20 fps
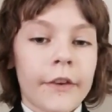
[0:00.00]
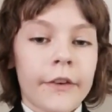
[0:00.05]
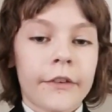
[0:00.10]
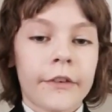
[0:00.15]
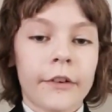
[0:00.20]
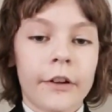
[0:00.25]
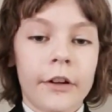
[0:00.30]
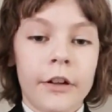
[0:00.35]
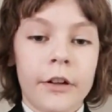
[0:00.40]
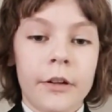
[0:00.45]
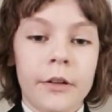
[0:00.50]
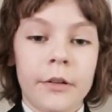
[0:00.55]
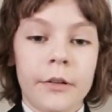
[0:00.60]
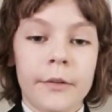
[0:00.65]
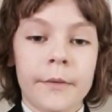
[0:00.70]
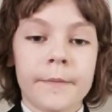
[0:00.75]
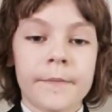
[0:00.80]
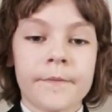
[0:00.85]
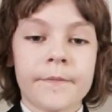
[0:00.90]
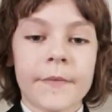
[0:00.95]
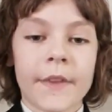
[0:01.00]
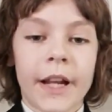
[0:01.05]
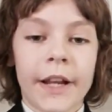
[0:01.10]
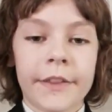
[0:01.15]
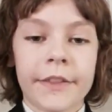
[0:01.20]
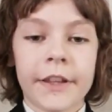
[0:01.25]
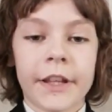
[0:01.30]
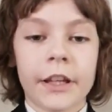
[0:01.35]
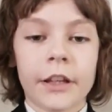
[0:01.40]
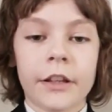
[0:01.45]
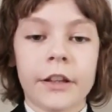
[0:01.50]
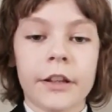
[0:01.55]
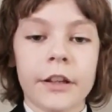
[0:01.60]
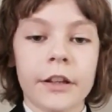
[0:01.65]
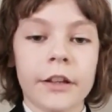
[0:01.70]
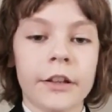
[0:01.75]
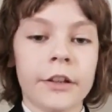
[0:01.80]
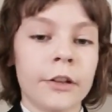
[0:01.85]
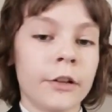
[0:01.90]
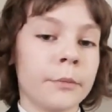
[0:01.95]
So I
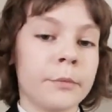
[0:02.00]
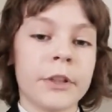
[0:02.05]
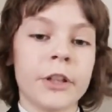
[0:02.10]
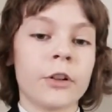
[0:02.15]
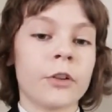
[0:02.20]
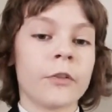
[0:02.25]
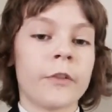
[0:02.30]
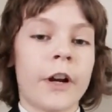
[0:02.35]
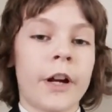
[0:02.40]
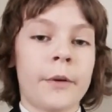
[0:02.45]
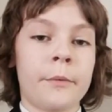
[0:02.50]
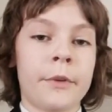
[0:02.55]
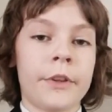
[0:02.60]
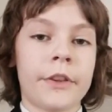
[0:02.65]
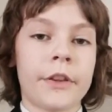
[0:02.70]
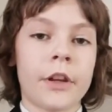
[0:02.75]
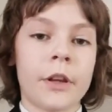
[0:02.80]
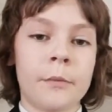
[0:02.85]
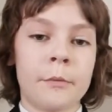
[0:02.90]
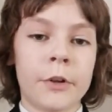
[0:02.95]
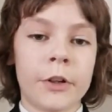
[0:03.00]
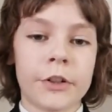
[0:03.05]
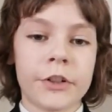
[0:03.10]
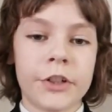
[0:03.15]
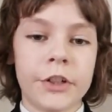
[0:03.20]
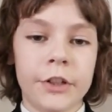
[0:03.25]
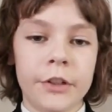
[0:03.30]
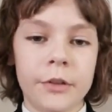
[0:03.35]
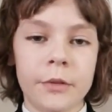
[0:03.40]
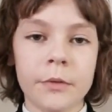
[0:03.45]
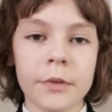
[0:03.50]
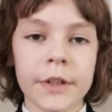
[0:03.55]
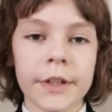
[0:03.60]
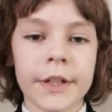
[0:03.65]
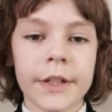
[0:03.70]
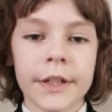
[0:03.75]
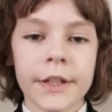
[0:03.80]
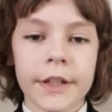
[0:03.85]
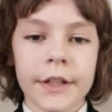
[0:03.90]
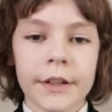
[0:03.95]
think you'll be alright with homework too.
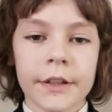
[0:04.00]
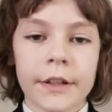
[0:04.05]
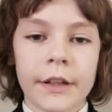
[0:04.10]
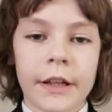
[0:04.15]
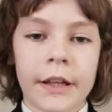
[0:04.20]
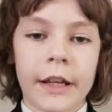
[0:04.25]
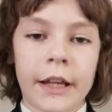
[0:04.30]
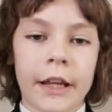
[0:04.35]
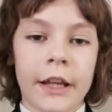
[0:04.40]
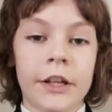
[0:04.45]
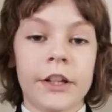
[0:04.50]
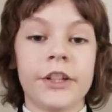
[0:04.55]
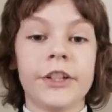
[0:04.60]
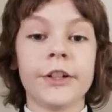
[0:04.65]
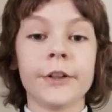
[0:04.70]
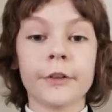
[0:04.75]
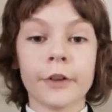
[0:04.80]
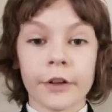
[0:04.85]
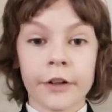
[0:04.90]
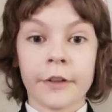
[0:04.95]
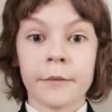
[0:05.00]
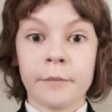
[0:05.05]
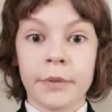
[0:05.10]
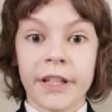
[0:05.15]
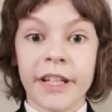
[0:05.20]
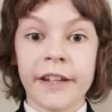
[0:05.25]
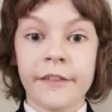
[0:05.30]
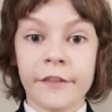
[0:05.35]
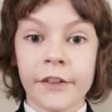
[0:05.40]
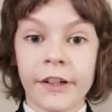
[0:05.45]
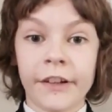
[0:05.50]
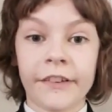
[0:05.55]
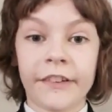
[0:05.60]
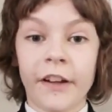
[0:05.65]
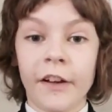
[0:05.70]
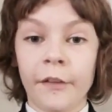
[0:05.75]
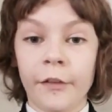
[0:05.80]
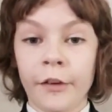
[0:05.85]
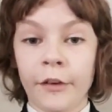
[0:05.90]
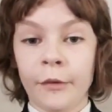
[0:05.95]
And you gotta believe in
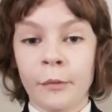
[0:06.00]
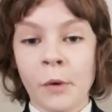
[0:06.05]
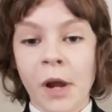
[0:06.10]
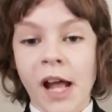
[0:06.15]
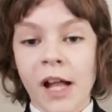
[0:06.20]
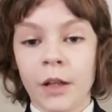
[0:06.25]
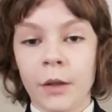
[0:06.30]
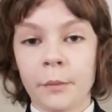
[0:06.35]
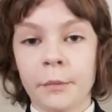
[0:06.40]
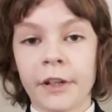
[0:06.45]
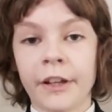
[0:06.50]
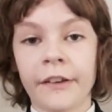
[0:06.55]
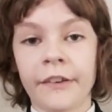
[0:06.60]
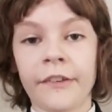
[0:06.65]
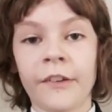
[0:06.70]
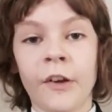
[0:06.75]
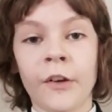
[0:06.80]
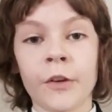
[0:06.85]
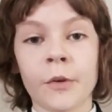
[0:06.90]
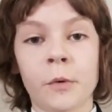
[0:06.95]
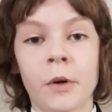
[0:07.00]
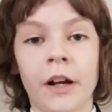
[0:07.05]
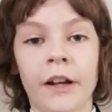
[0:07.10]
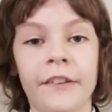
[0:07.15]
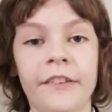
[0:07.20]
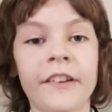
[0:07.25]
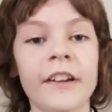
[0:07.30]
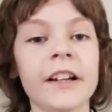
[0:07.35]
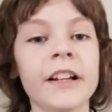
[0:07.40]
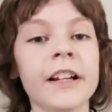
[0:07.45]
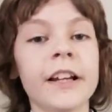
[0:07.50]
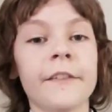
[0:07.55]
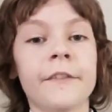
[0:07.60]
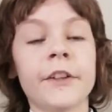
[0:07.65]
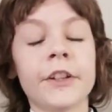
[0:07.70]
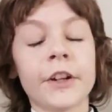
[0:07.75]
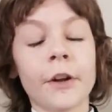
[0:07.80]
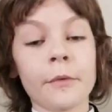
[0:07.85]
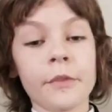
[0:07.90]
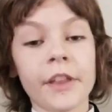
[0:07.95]
yourself as well, because otherwise,
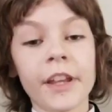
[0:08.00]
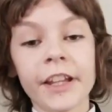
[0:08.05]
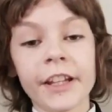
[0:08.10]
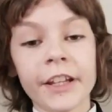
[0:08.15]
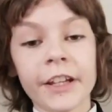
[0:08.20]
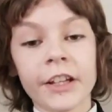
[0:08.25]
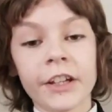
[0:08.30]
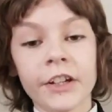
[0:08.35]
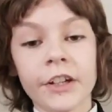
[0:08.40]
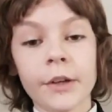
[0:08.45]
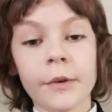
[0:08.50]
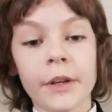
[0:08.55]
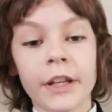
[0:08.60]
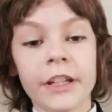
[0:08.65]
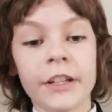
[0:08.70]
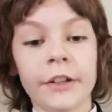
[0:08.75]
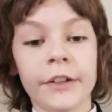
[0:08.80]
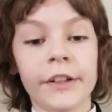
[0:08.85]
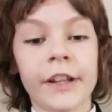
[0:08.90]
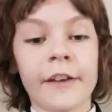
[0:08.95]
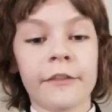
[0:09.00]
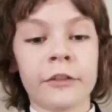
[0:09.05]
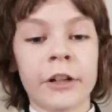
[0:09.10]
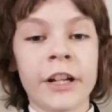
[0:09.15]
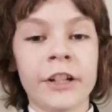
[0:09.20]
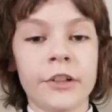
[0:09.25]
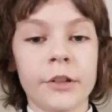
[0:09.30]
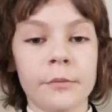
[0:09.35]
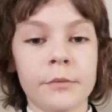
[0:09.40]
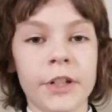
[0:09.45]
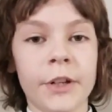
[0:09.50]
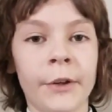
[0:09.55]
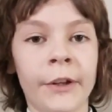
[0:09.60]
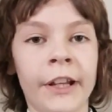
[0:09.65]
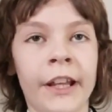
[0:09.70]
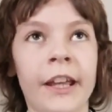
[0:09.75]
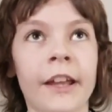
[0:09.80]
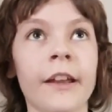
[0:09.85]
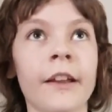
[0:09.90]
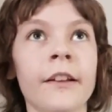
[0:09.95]
if you don't think you can do it, you'll never end up
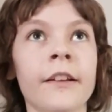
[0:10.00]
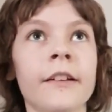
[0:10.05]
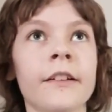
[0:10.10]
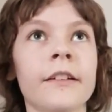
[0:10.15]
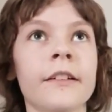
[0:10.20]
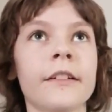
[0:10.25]
doing it.